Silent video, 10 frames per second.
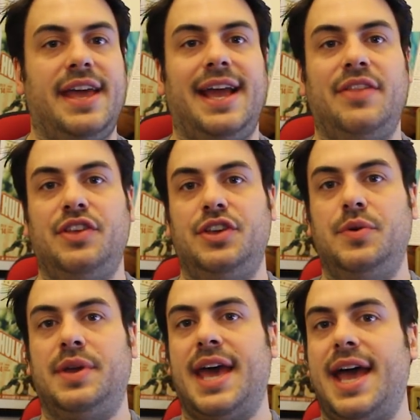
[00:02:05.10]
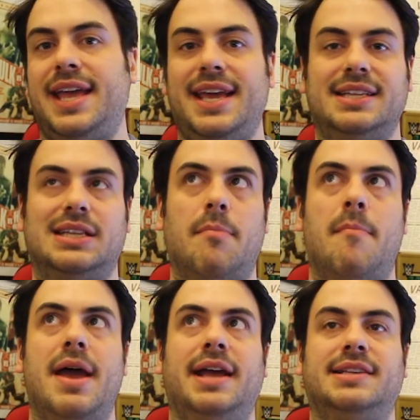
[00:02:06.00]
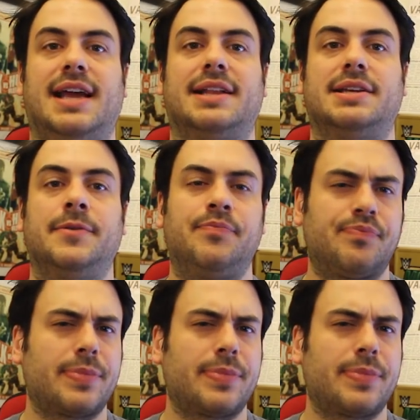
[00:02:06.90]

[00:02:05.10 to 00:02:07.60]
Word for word: here in the UK. He is an amazing actor.